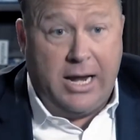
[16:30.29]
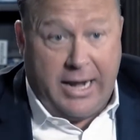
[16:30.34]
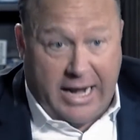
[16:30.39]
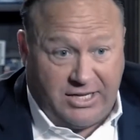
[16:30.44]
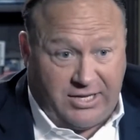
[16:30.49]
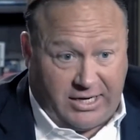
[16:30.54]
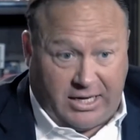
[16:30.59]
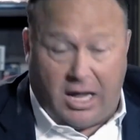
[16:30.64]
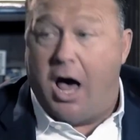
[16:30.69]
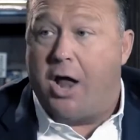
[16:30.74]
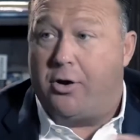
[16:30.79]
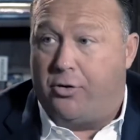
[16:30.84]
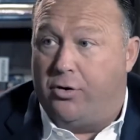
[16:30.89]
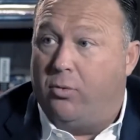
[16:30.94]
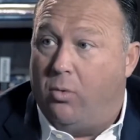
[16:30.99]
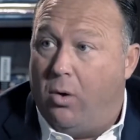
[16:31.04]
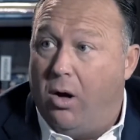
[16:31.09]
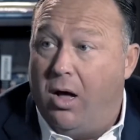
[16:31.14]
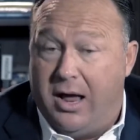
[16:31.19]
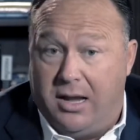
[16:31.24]
It's like 100 to
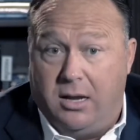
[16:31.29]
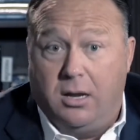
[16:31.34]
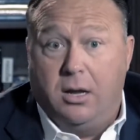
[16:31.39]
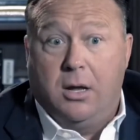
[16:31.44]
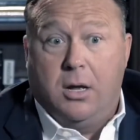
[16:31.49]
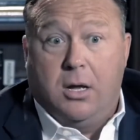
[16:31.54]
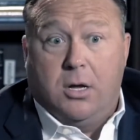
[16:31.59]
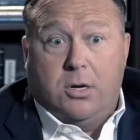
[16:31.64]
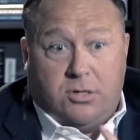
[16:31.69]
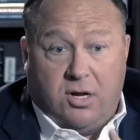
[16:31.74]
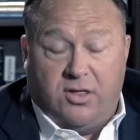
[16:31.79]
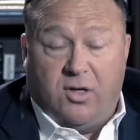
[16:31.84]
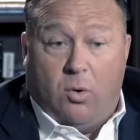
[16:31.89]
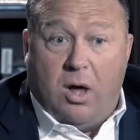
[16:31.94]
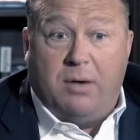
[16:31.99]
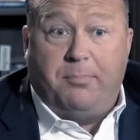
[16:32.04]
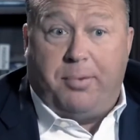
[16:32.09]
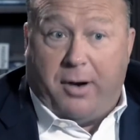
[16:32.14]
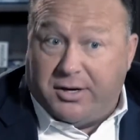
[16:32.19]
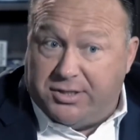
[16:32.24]
1 to the
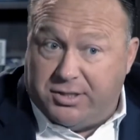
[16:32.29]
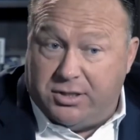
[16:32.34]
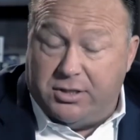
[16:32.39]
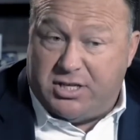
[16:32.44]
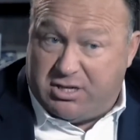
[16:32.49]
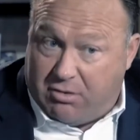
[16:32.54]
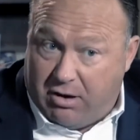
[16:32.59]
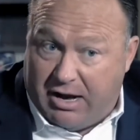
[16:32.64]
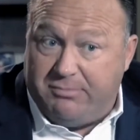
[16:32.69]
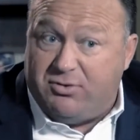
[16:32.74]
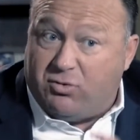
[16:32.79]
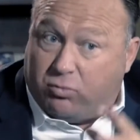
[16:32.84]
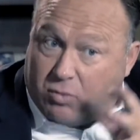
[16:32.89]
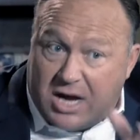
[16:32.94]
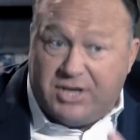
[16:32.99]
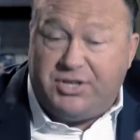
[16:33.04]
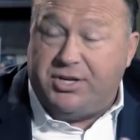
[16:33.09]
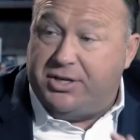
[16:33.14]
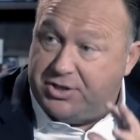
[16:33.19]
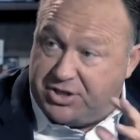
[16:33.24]
one person that screams
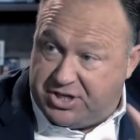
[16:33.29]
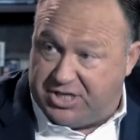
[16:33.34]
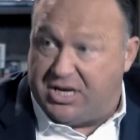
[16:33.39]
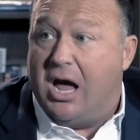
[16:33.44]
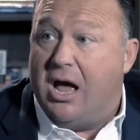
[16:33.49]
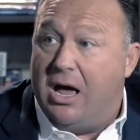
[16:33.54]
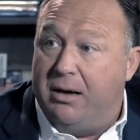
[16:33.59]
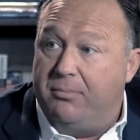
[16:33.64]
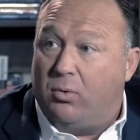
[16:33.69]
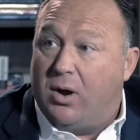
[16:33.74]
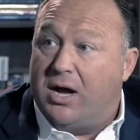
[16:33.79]
Russian scum,